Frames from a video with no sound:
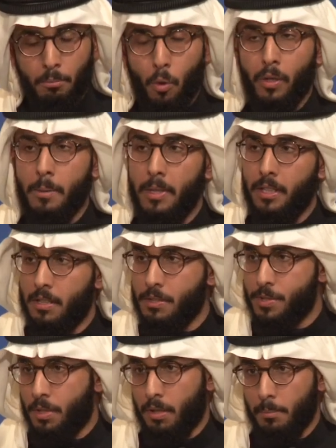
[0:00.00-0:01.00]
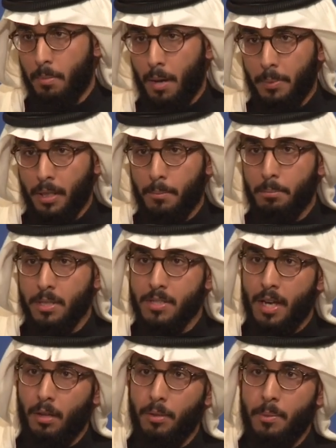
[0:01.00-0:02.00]
more comedians started popping up in
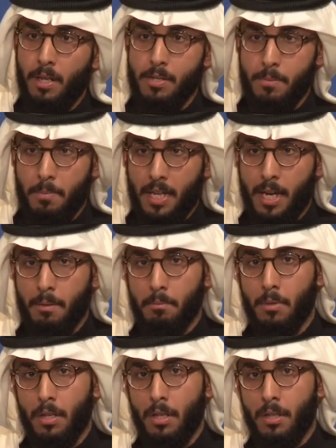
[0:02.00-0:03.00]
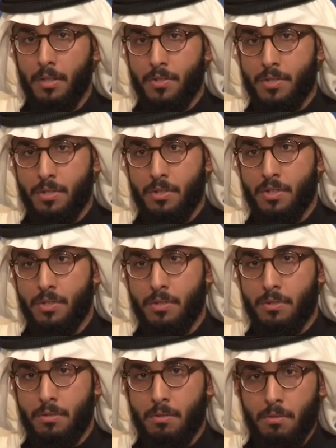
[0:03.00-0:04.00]
Saudi because it became
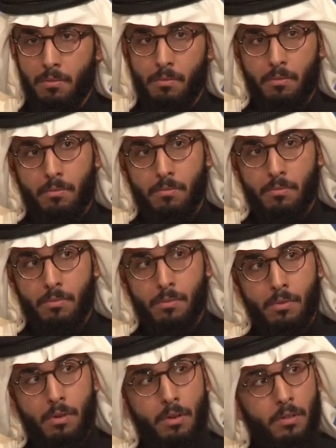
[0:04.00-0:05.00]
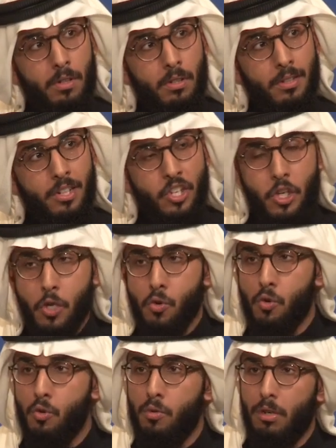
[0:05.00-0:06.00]
this
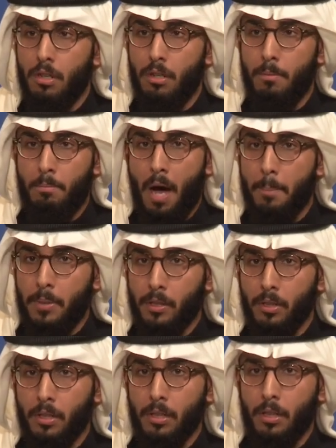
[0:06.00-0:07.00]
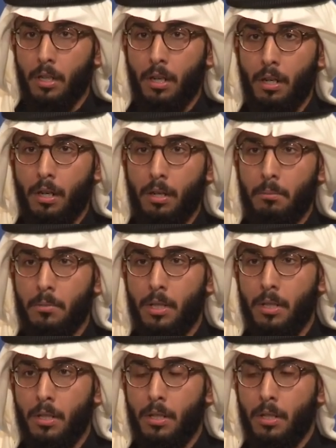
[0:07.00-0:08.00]
new popular
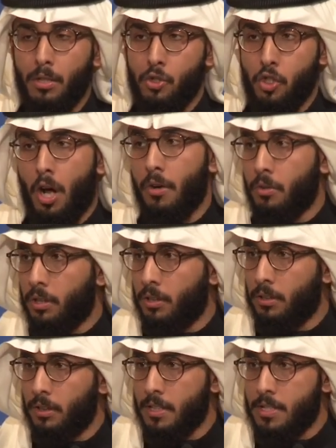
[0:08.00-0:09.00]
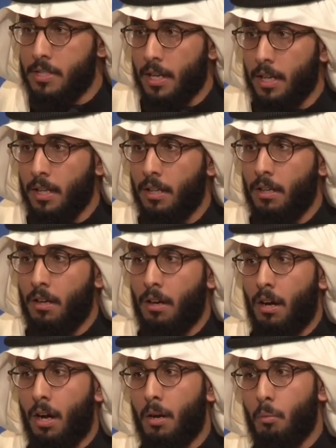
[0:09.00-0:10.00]
genre, let's say,
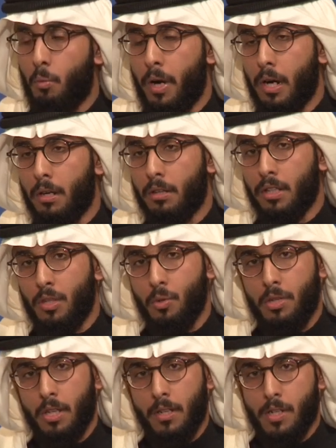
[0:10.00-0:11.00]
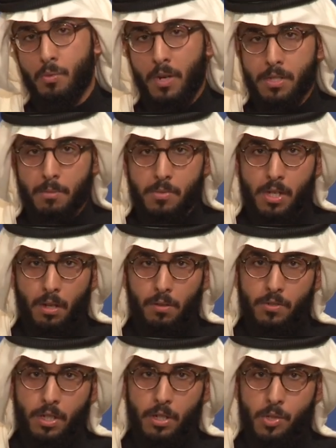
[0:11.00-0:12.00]
where the youth can express
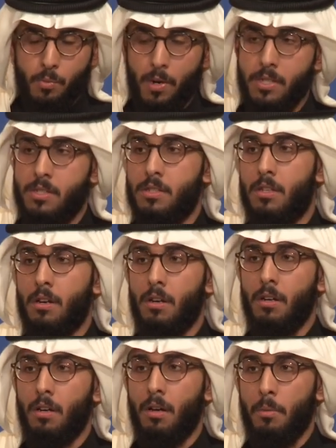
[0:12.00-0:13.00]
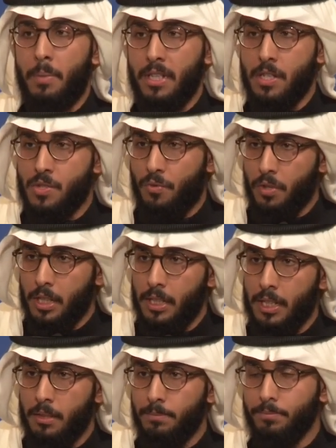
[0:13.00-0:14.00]
themselves, can express their opinions
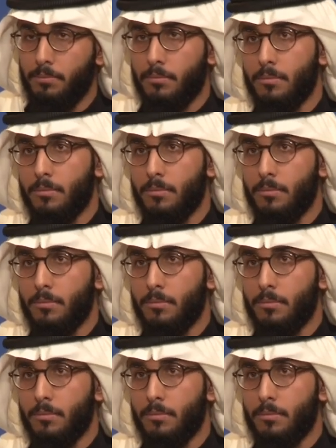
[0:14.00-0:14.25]
freely,